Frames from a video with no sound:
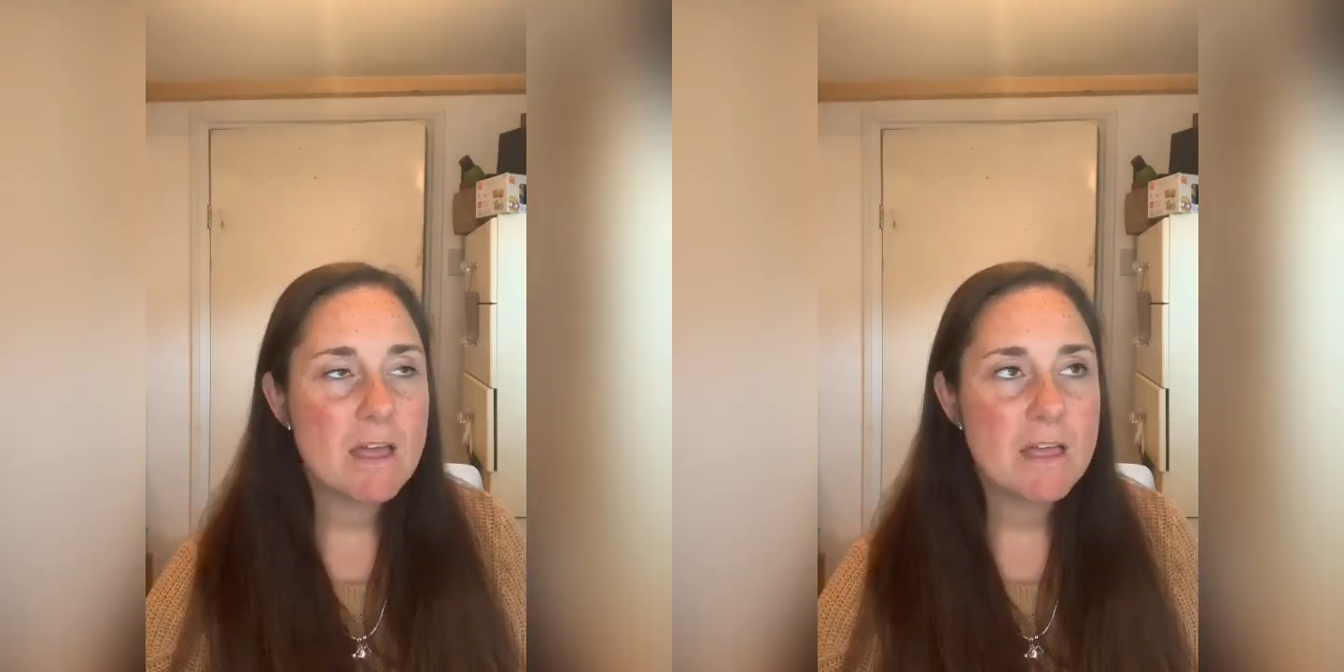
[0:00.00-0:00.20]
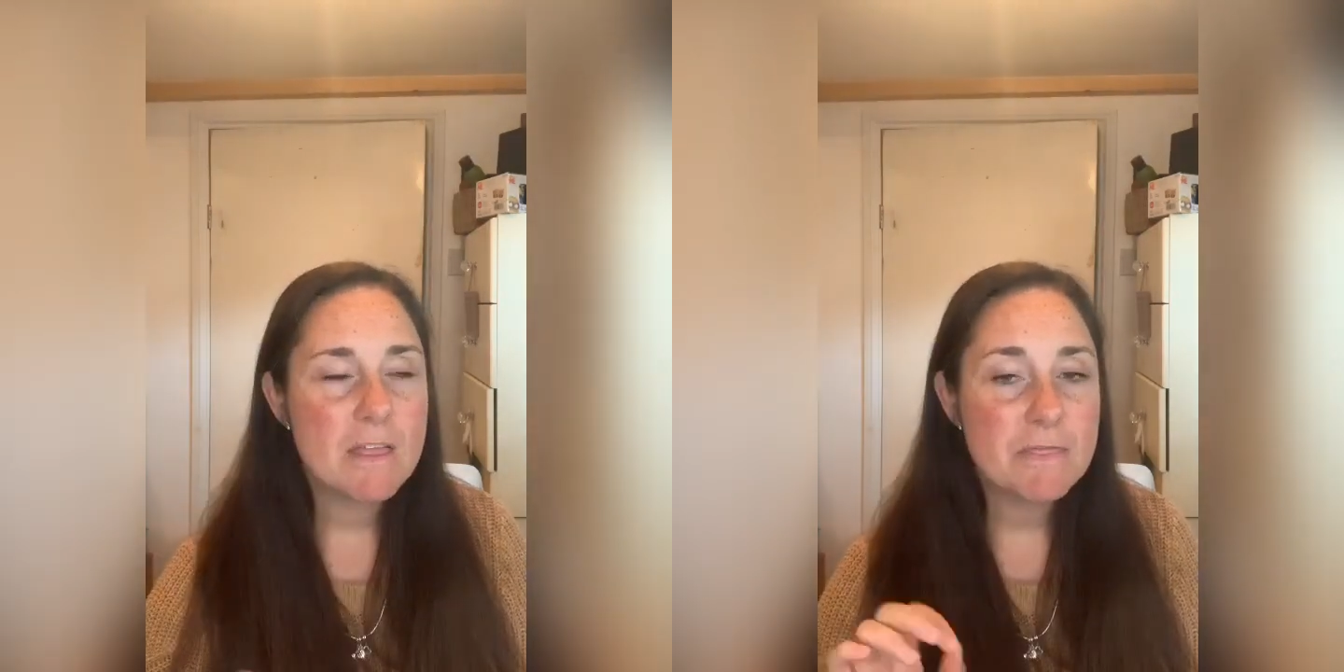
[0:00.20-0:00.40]

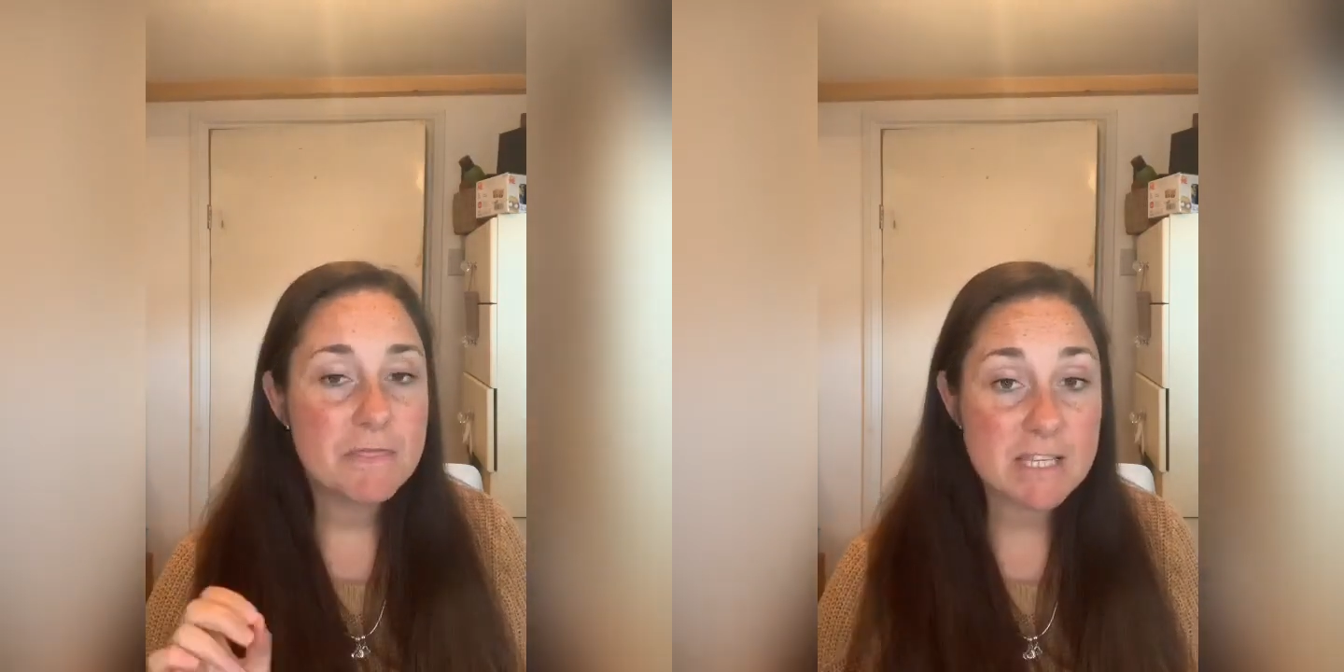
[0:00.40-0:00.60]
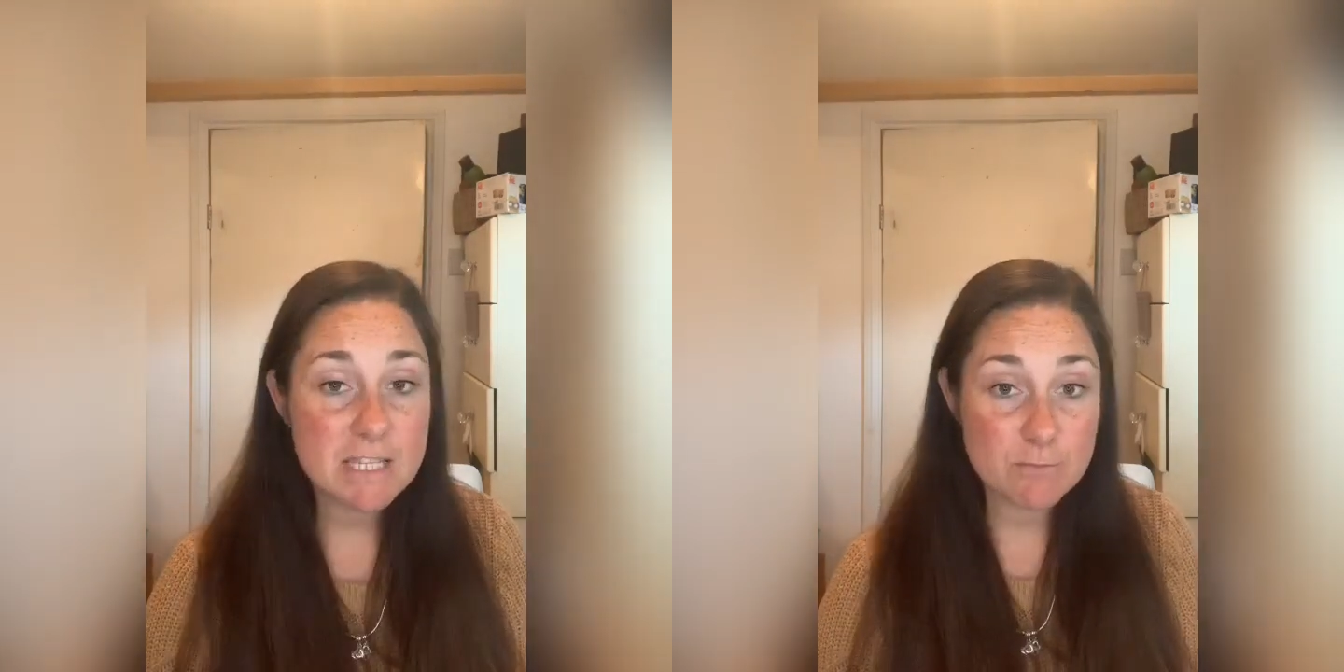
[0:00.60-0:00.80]

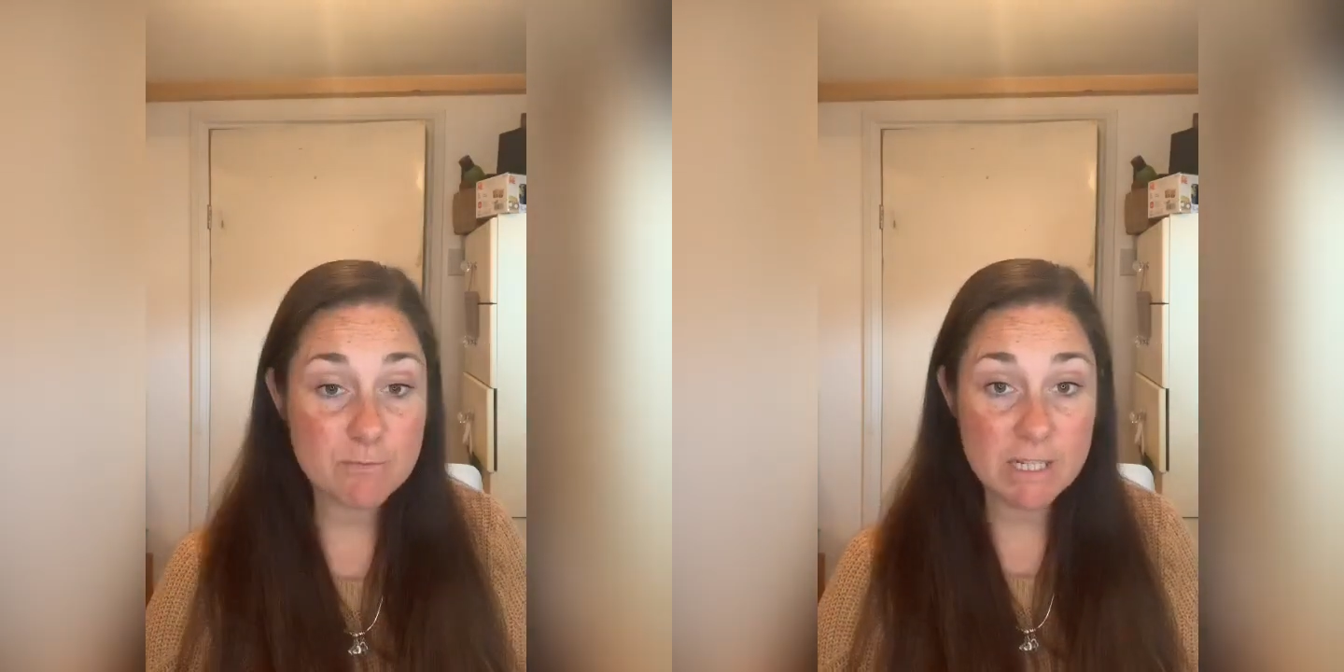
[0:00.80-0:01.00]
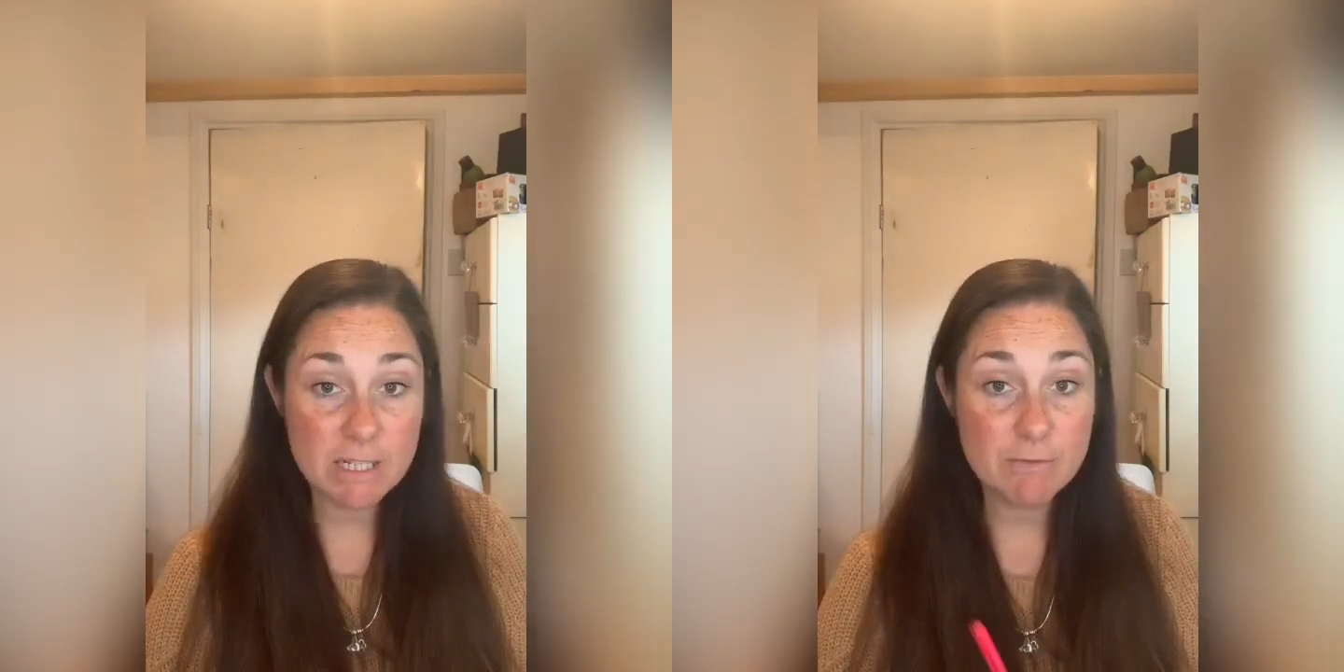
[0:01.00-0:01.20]
this is
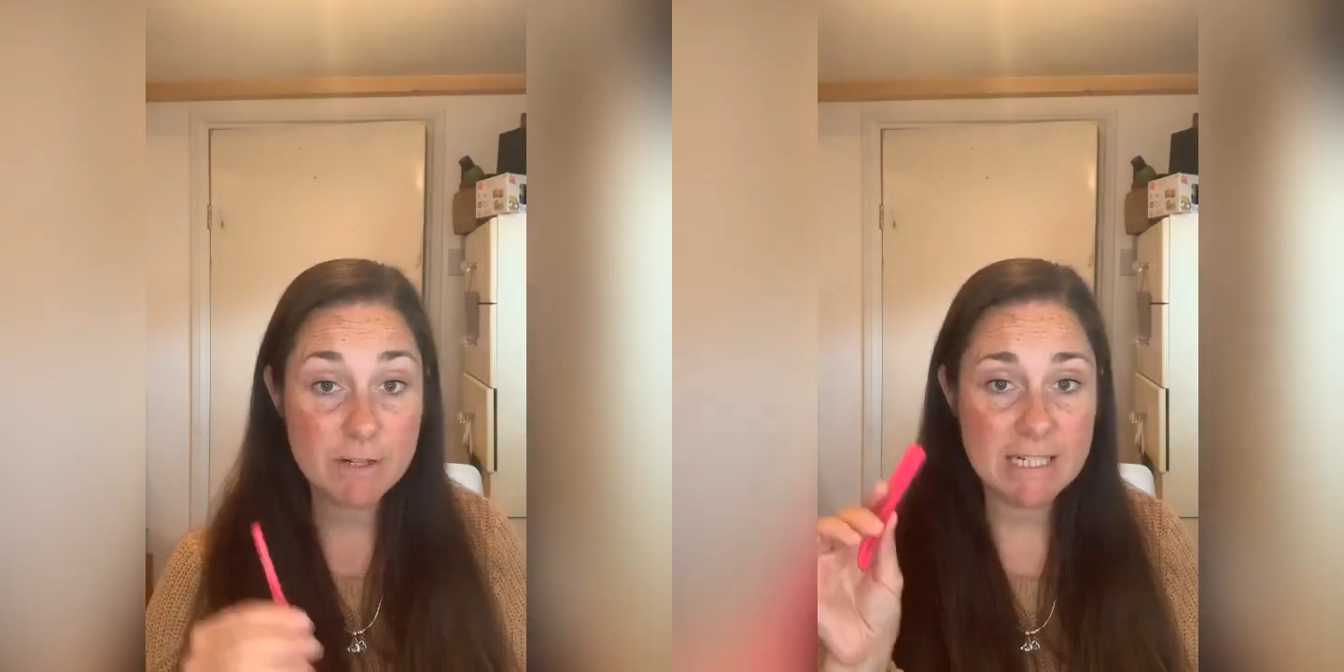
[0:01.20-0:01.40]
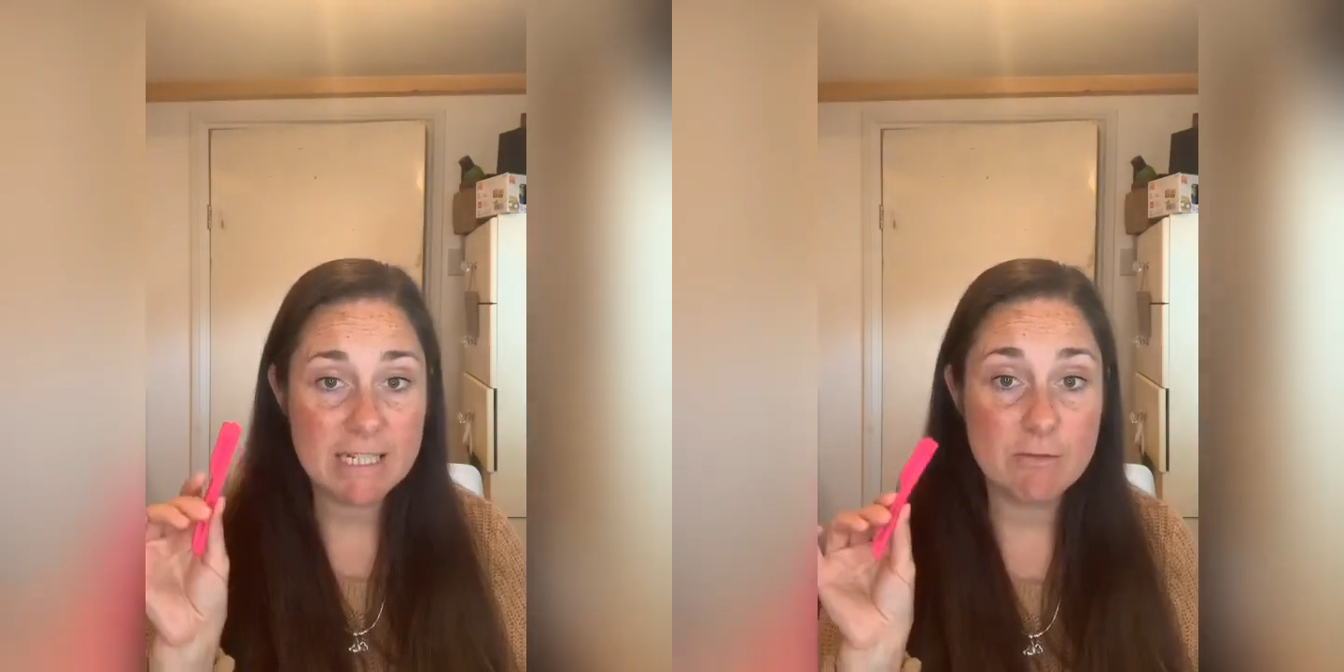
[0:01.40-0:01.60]
really,
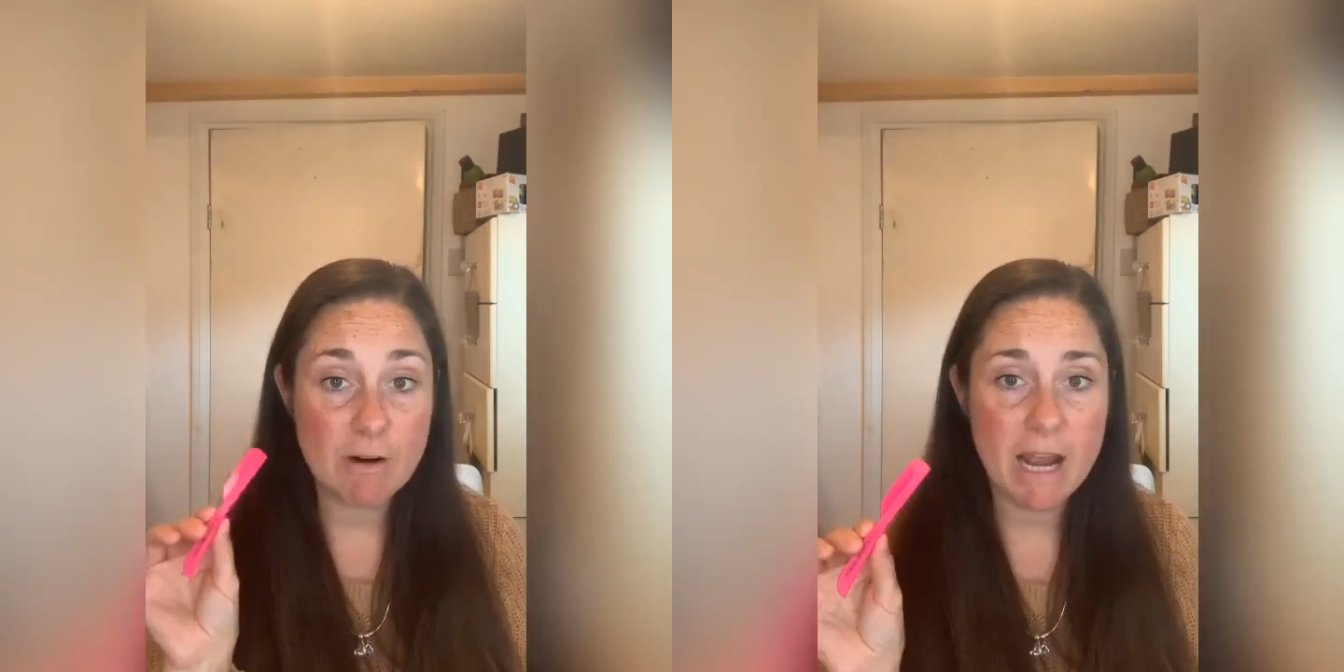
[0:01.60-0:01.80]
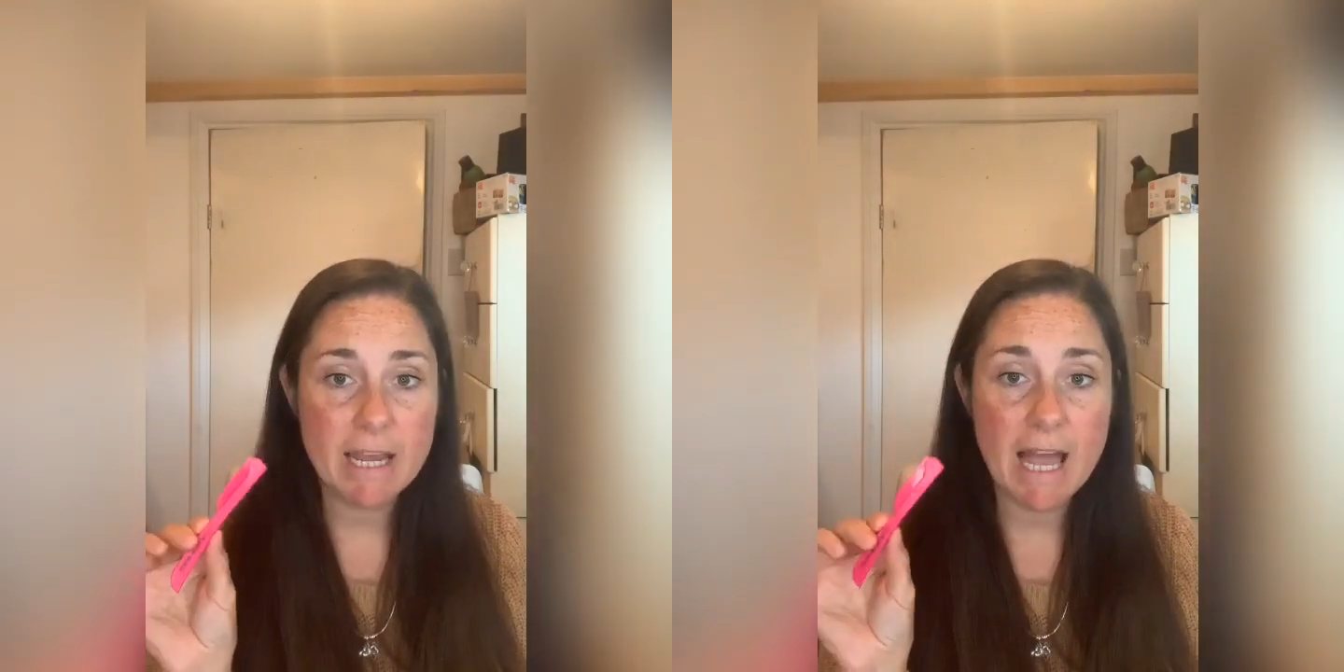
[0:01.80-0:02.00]
really
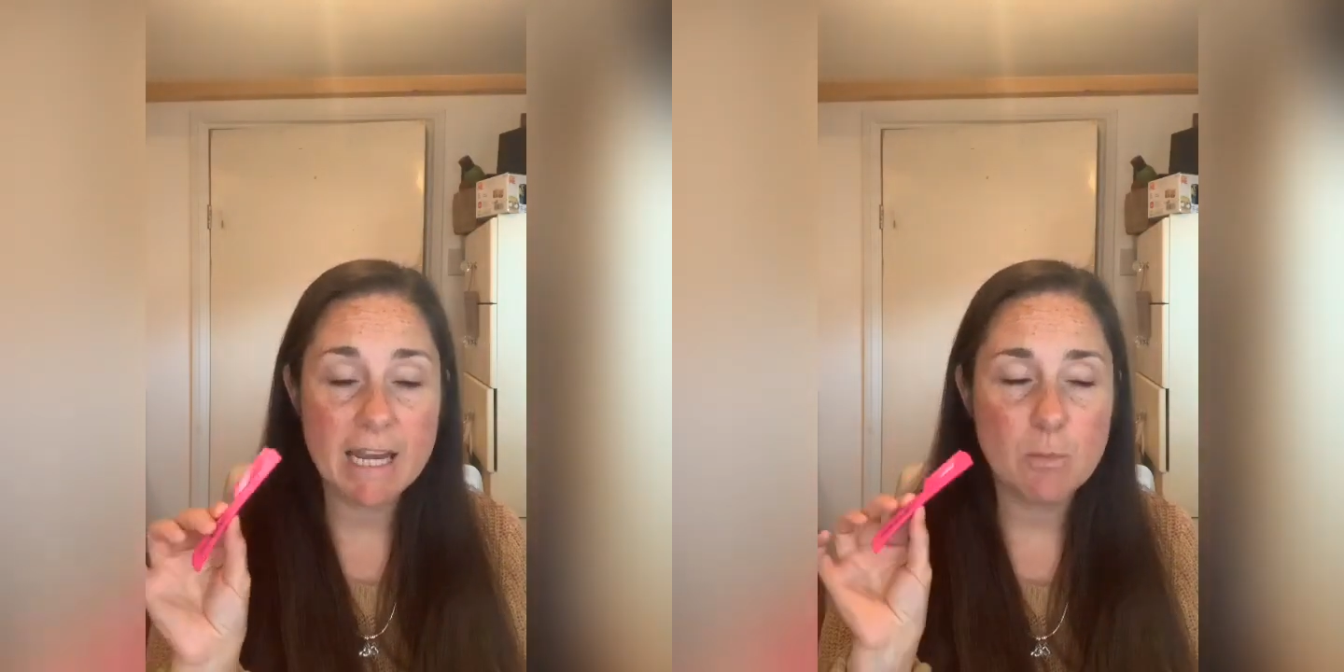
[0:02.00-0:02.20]
great, and it